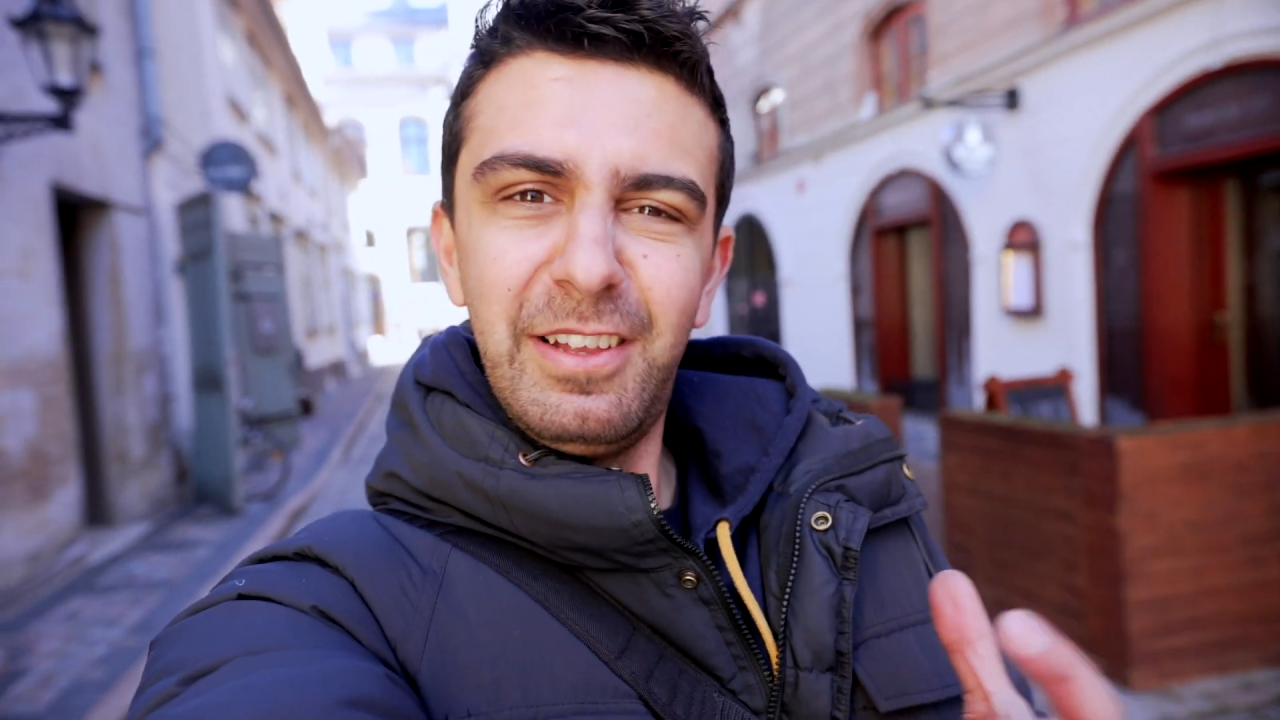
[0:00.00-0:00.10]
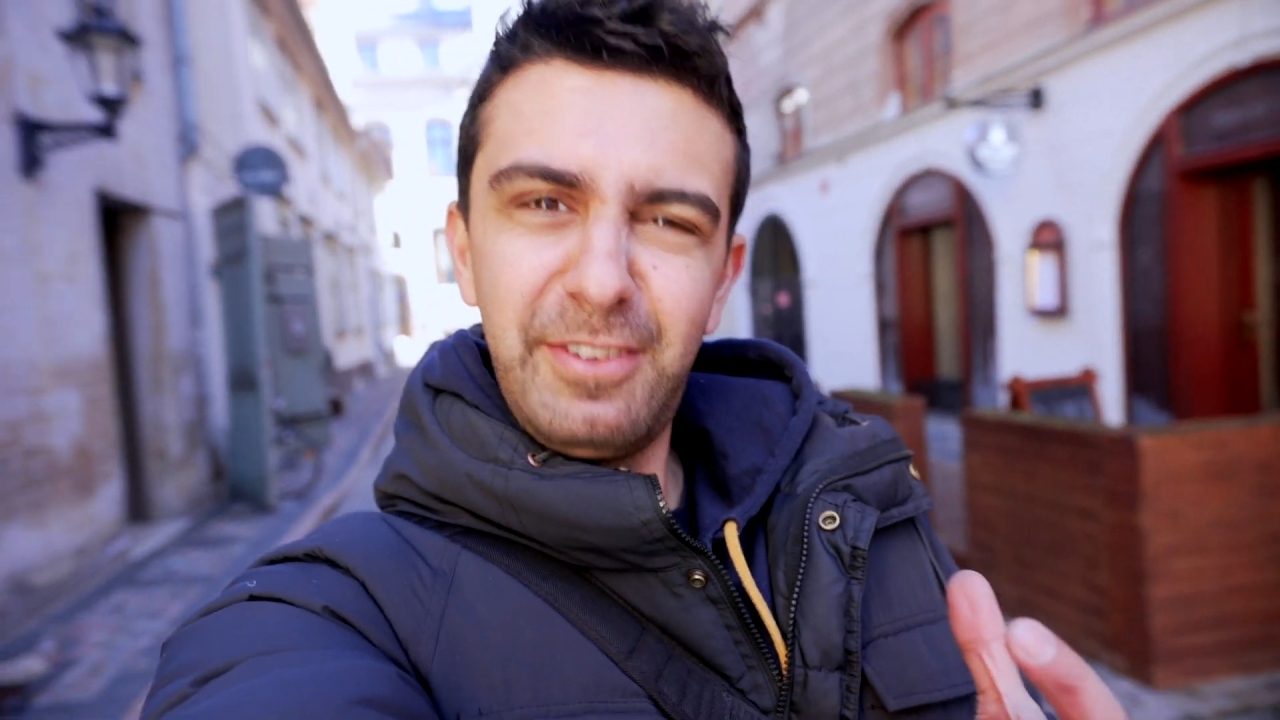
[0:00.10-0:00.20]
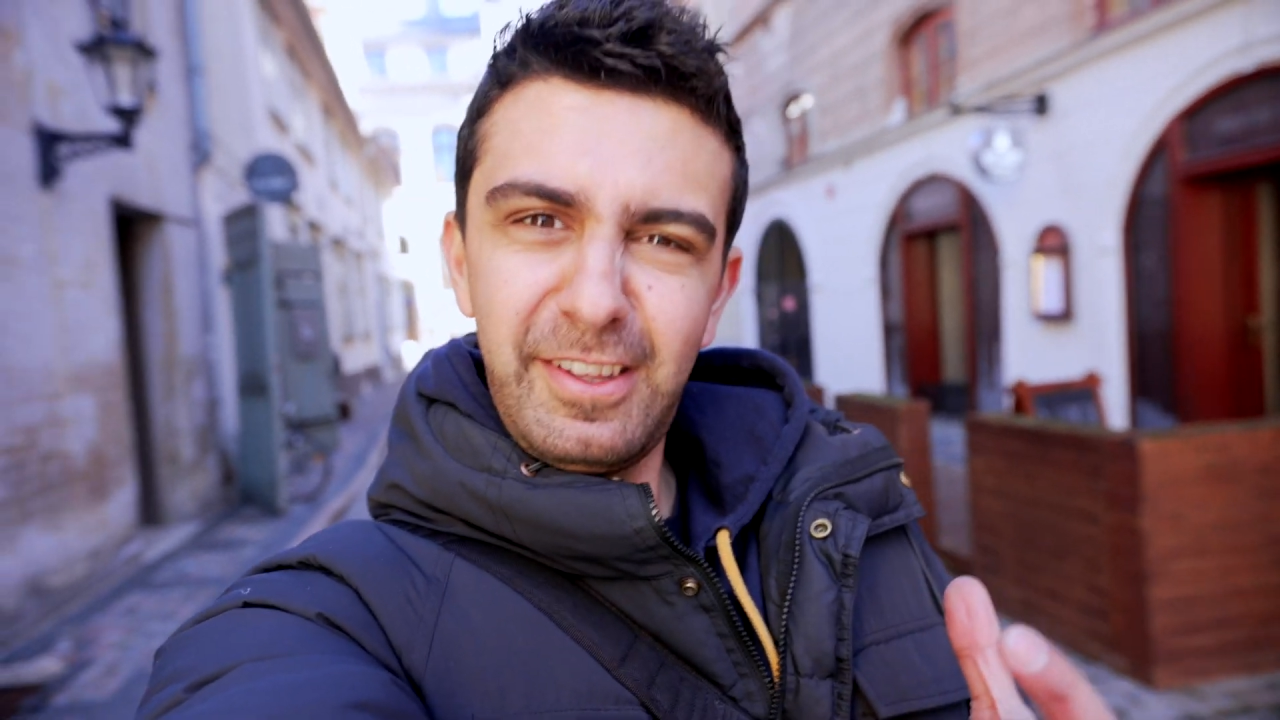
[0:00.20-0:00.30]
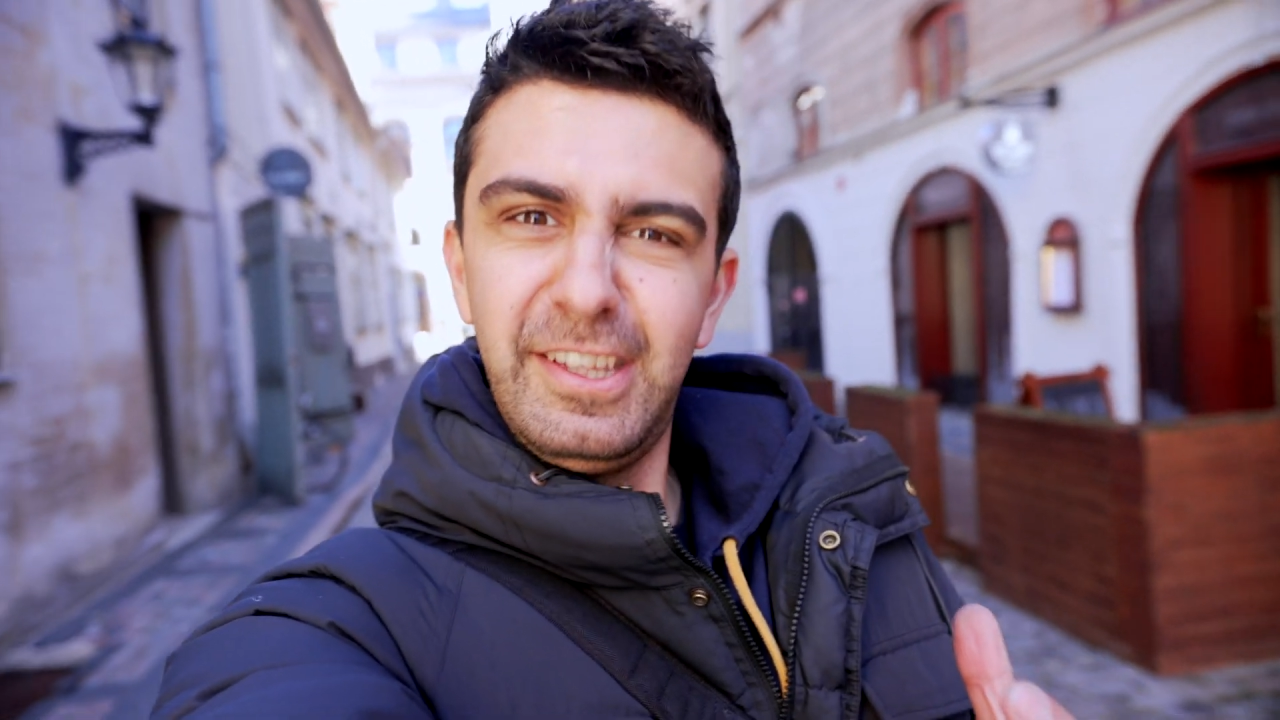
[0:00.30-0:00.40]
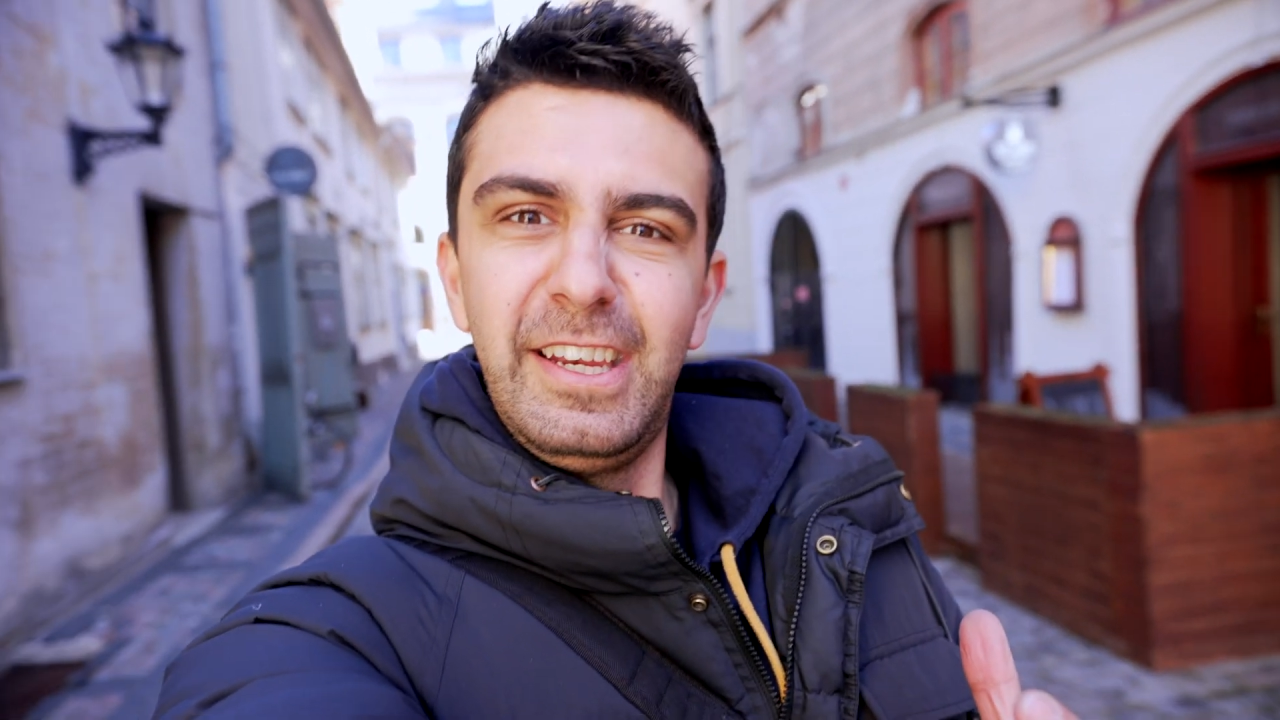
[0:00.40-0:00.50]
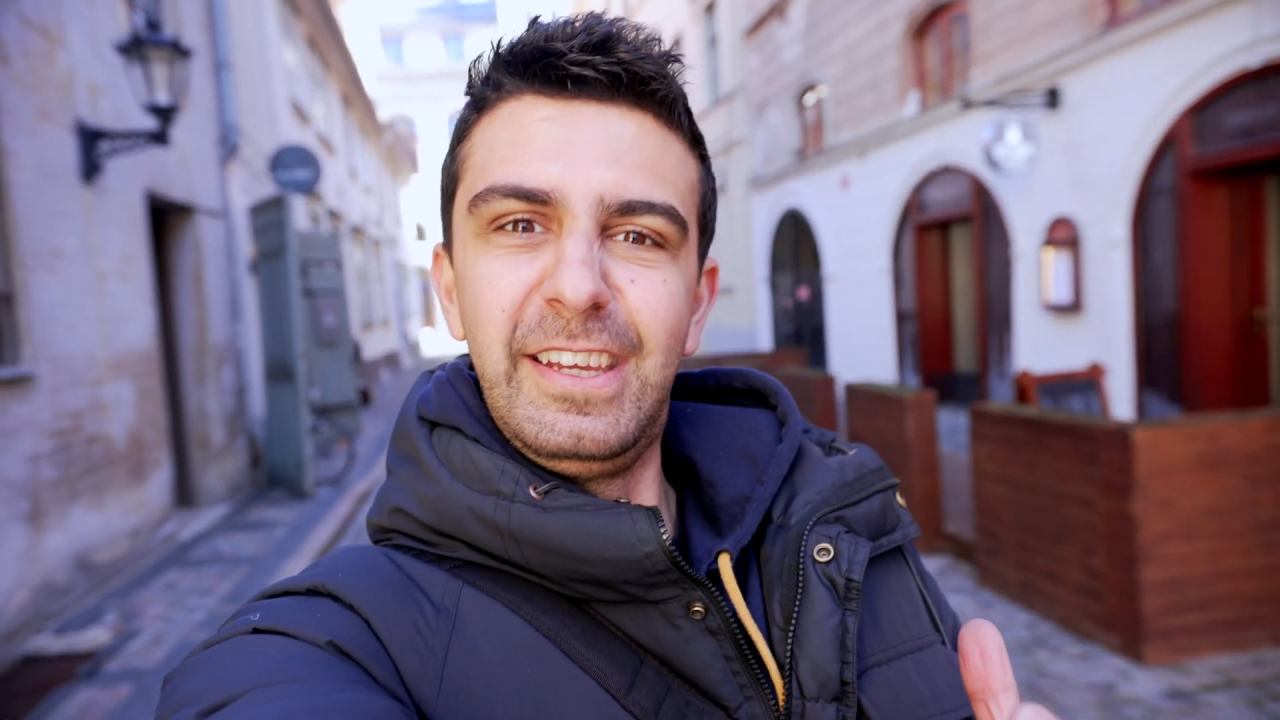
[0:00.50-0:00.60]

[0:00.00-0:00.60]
of the city.